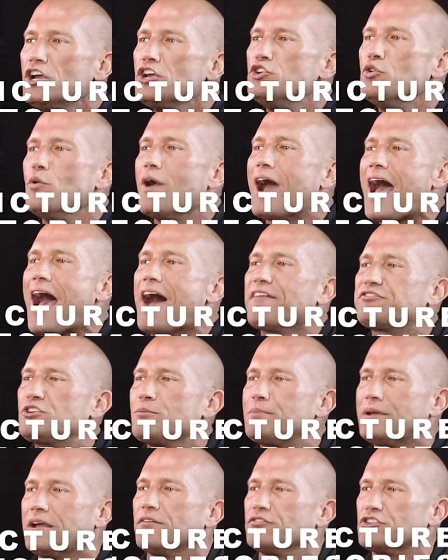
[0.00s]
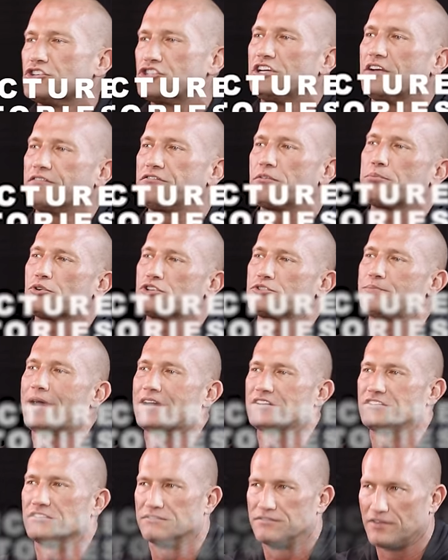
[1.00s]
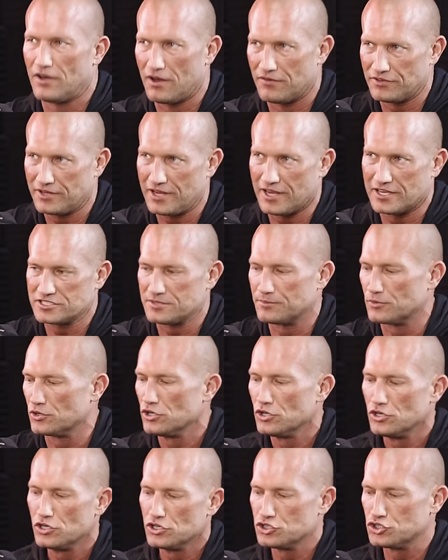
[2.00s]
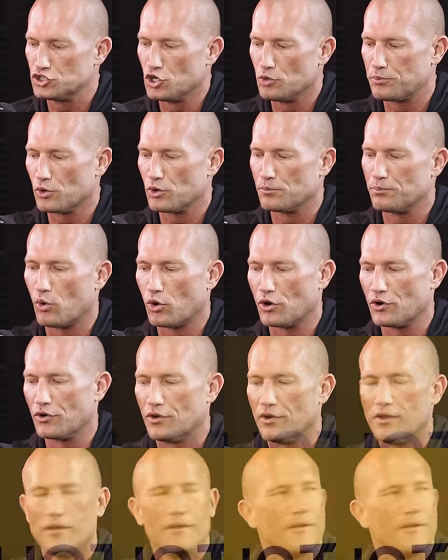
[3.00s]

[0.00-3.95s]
You have to be able to shift the perspective of the customer. Super important.